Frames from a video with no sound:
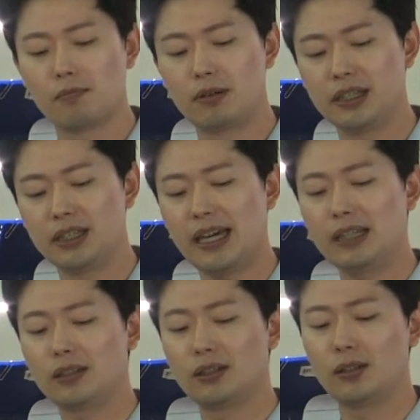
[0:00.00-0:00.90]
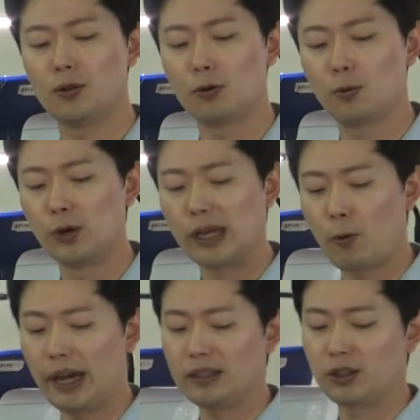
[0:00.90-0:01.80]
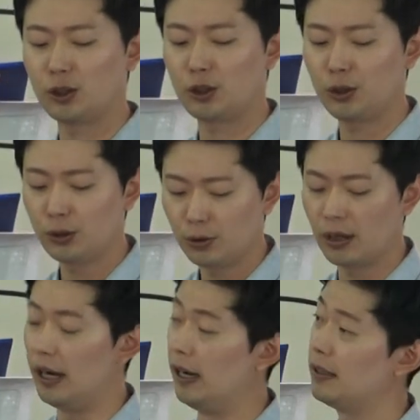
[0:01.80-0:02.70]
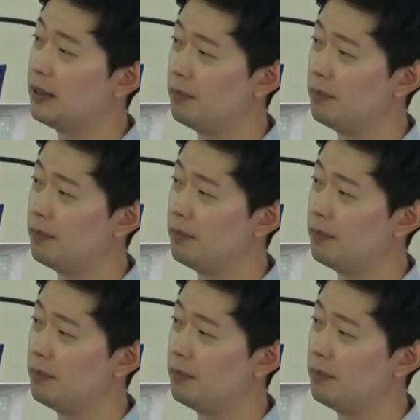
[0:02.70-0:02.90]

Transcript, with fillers: present your request to God